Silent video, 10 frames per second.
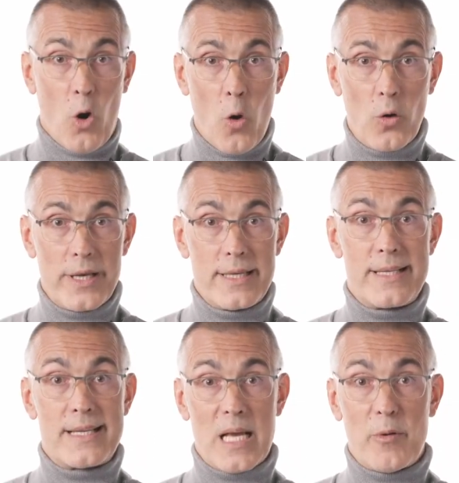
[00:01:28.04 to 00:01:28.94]
whole is
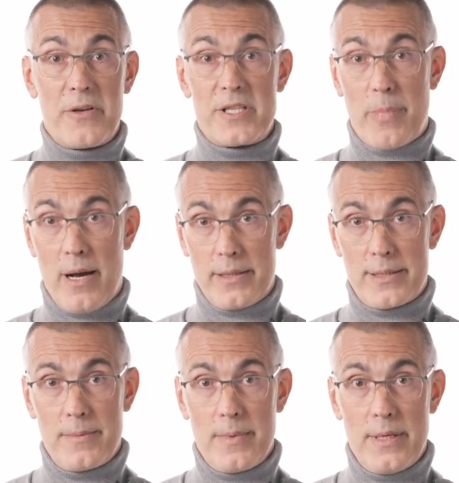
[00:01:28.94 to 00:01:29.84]
the sum of its
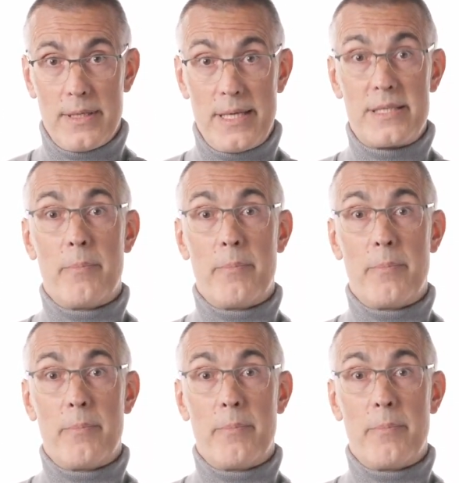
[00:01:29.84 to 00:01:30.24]
parts. Since